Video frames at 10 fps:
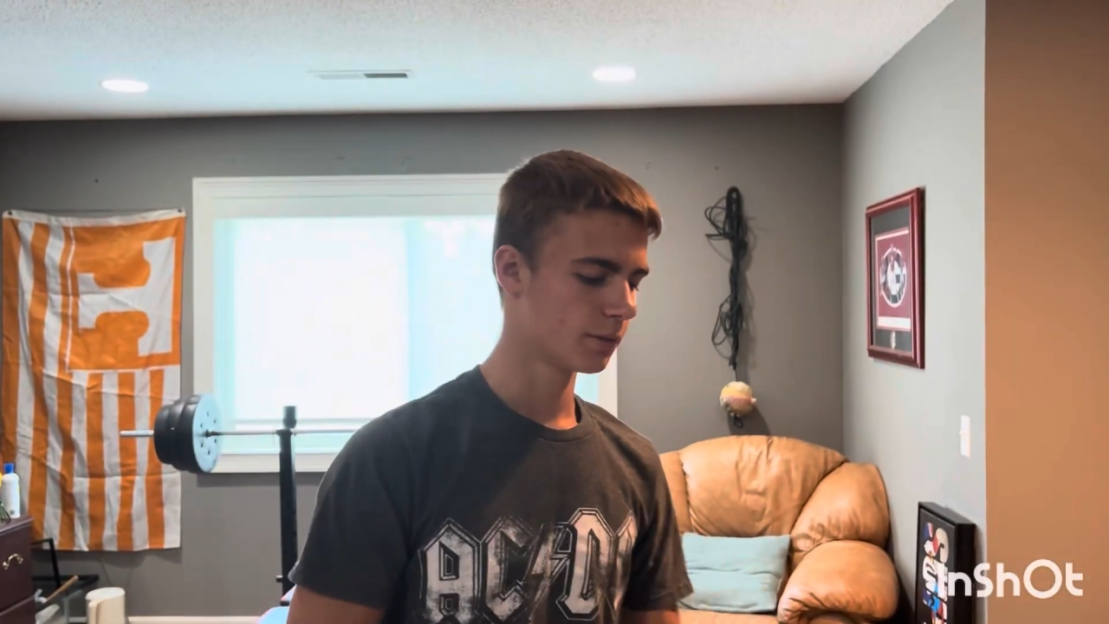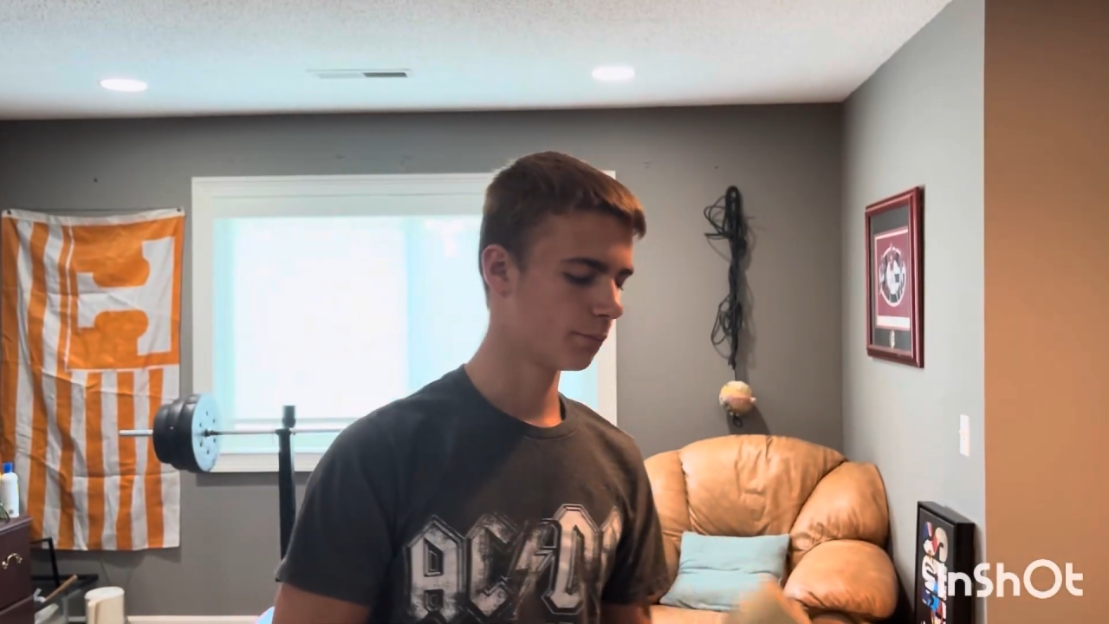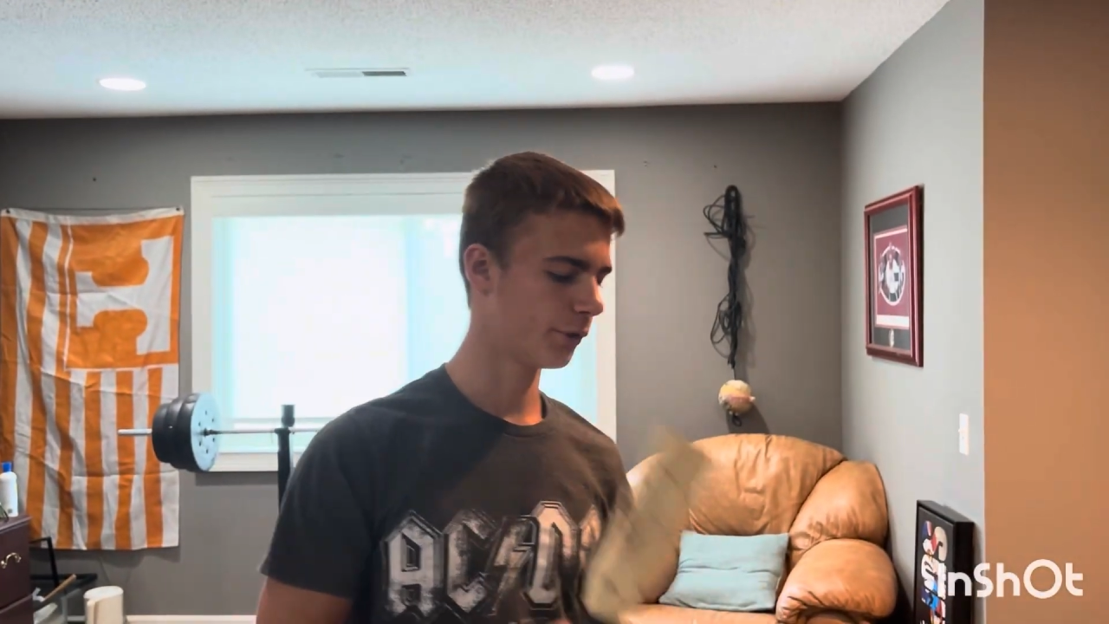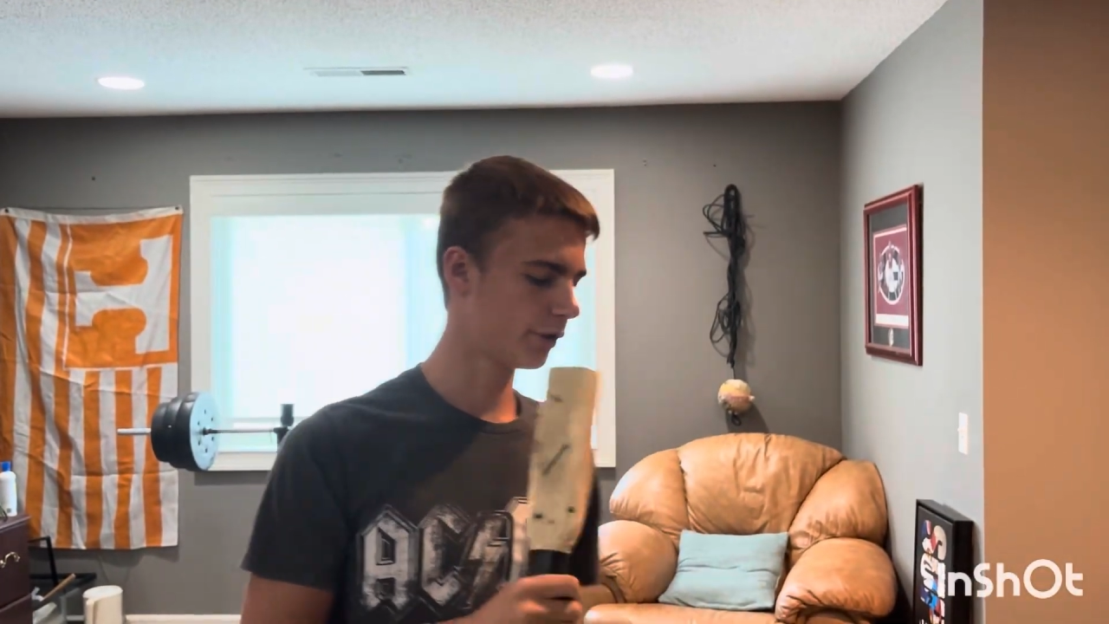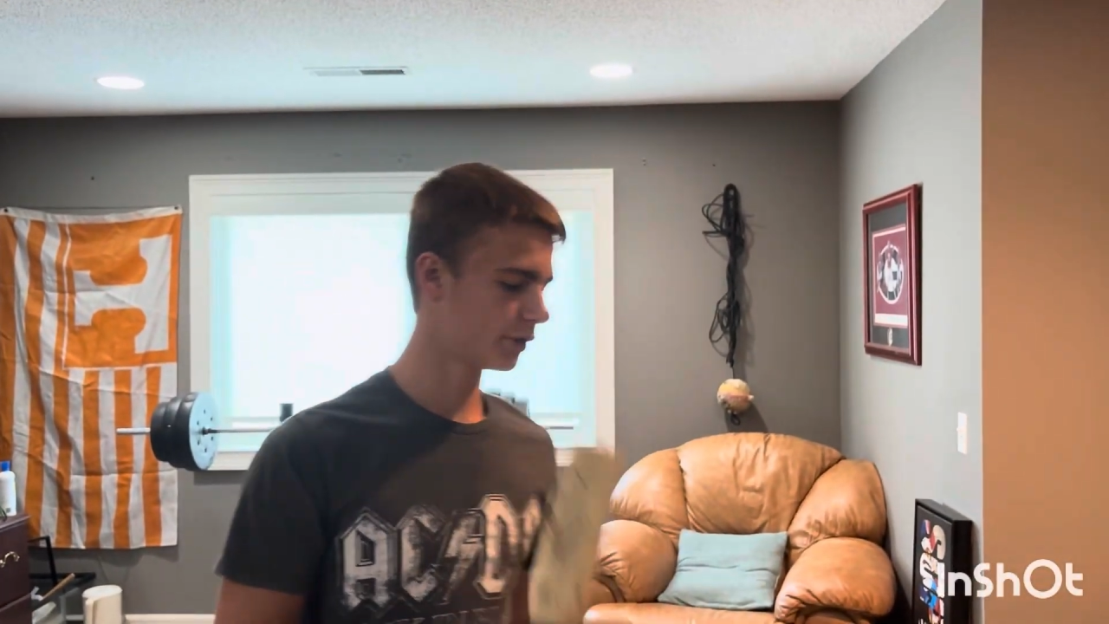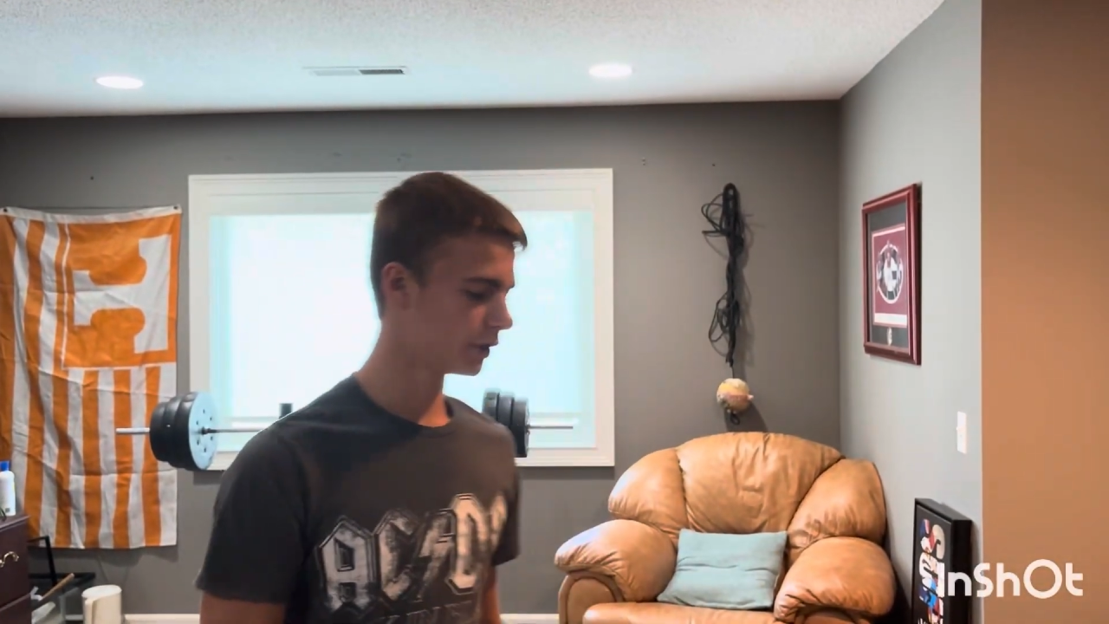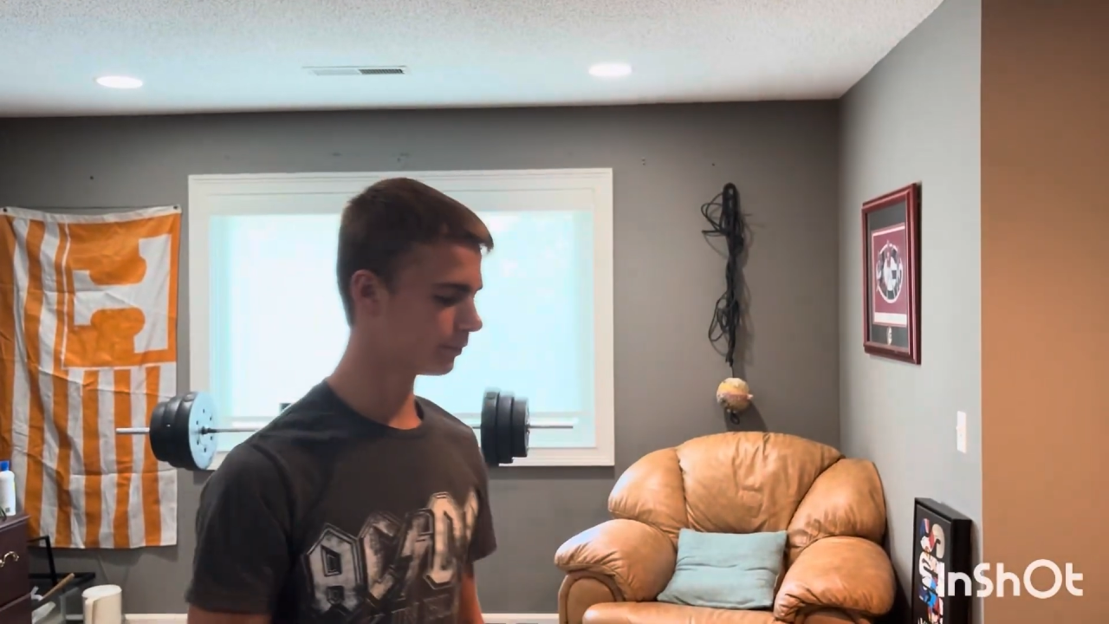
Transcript: But